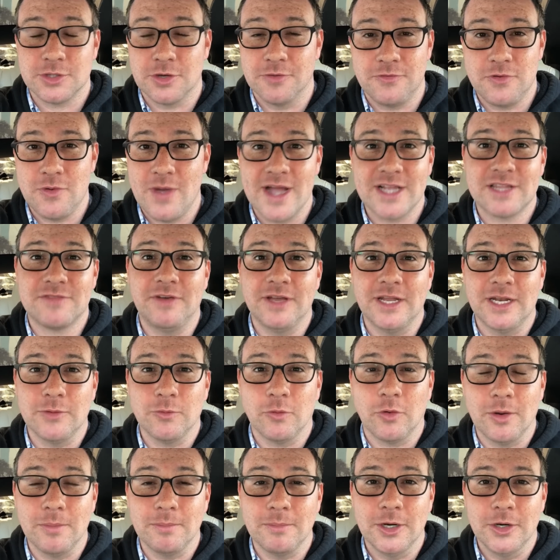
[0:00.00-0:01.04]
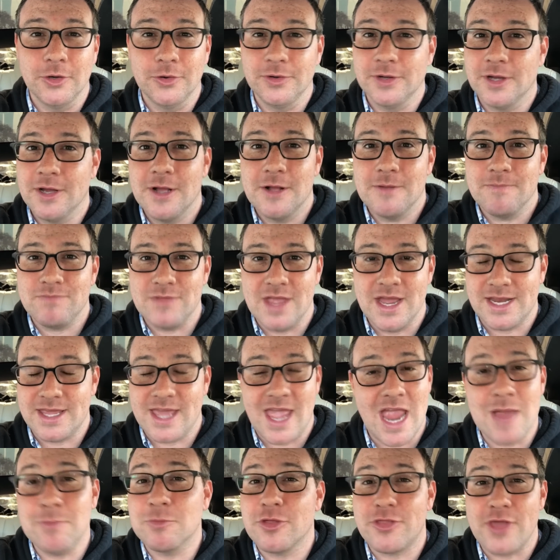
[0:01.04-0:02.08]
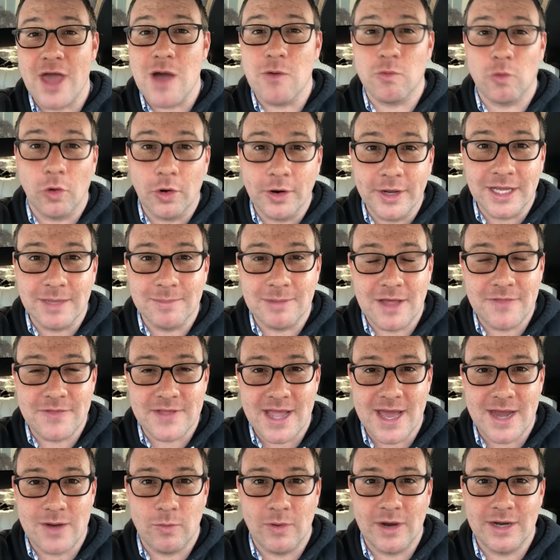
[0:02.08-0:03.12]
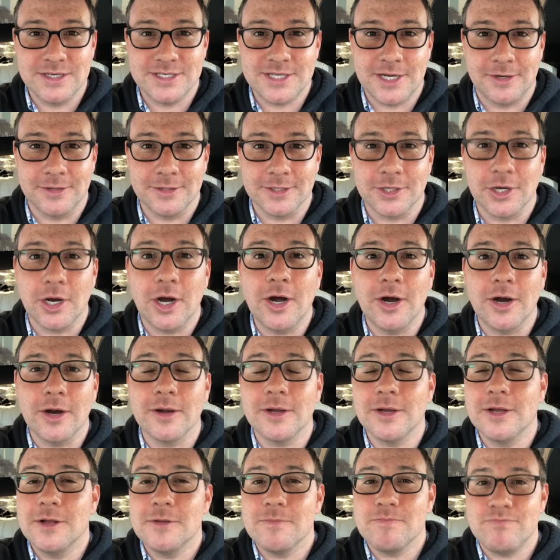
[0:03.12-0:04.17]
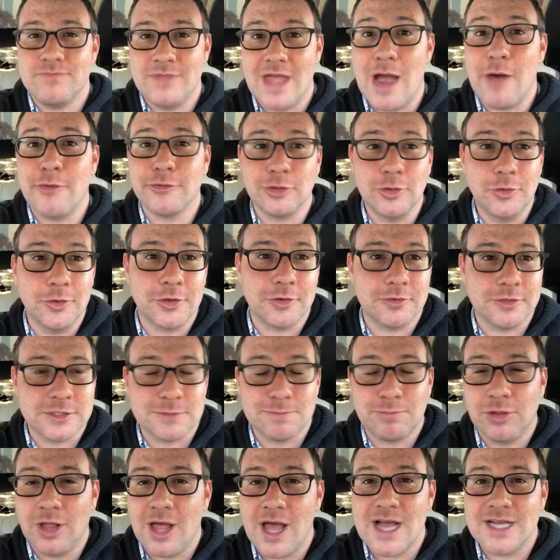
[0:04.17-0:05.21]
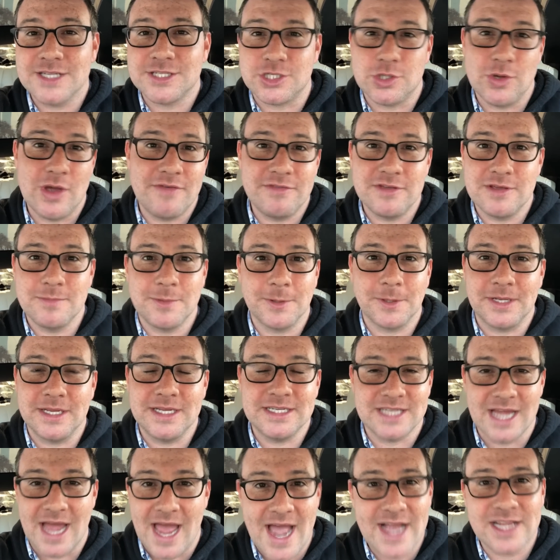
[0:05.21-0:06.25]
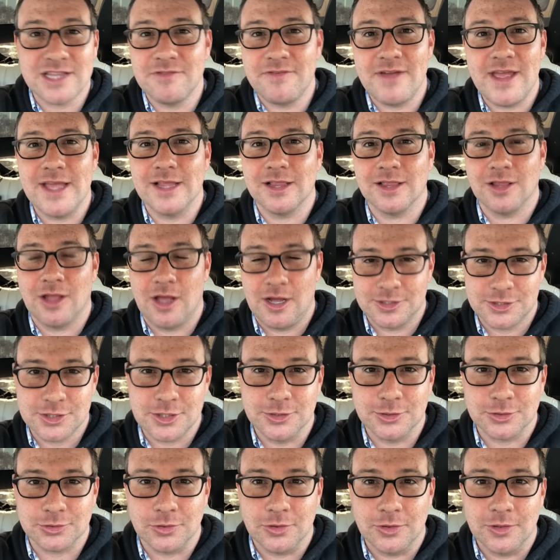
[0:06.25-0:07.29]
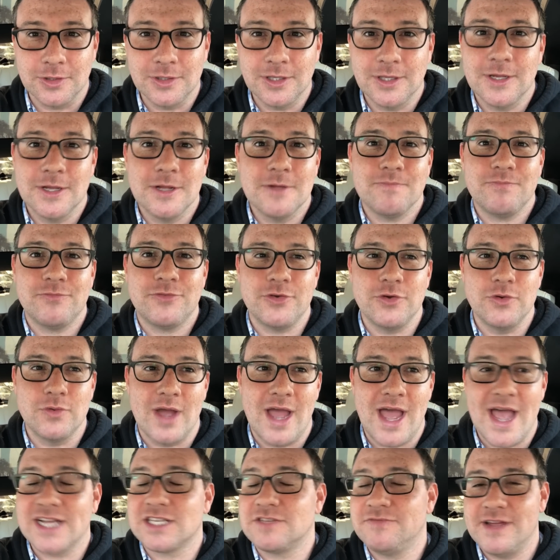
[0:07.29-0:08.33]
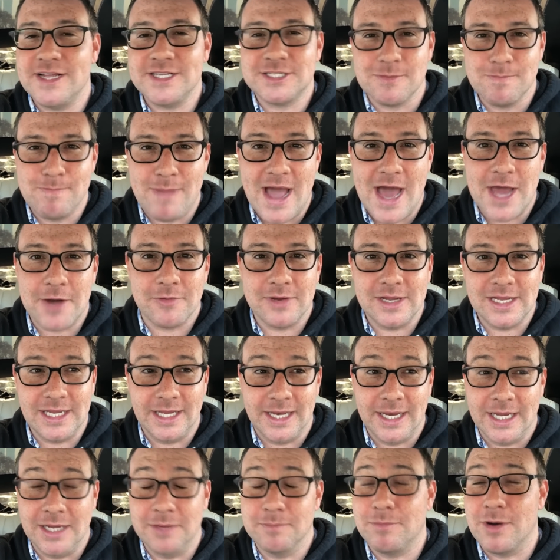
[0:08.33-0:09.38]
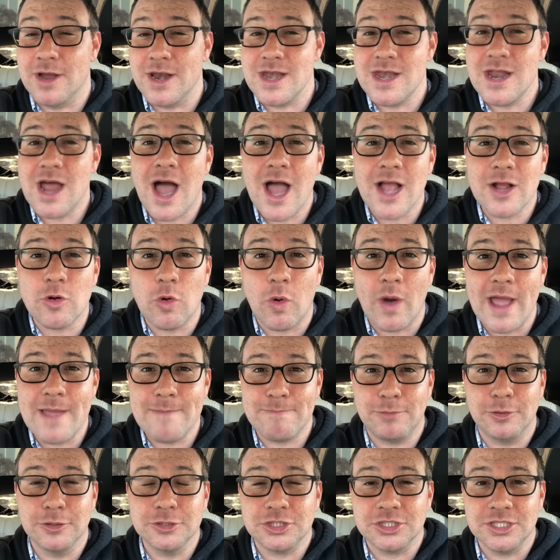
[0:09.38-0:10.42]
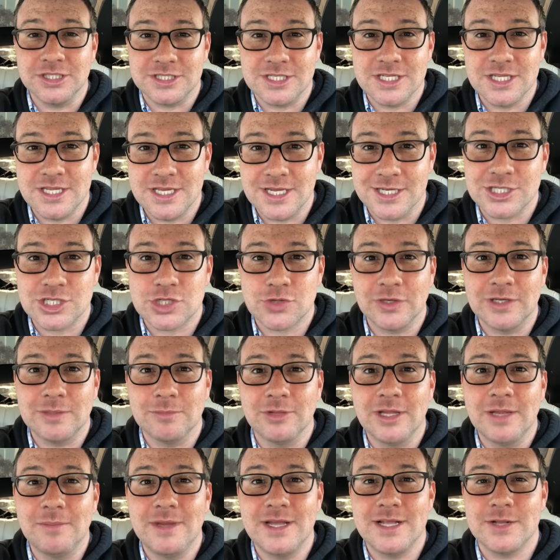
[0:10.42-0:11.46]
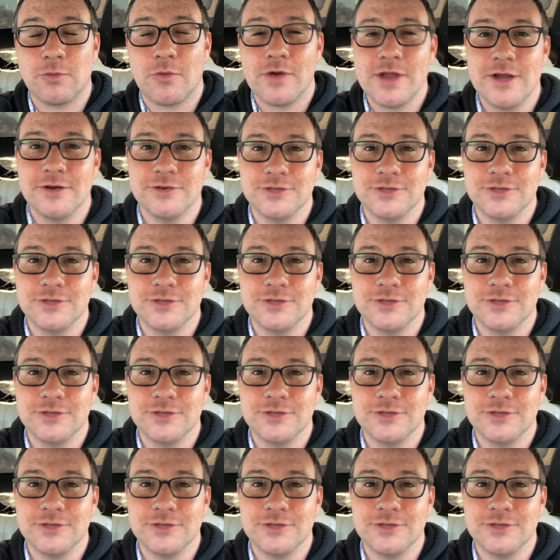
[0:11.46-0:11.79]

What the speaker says: if you activated warp mode, it came with that warning about the added wear and tear to the car. Now with Ludicrous Plus, you have the ability to activate launch control, to activate some battery heating, but not quite push it to the extreme limit where you're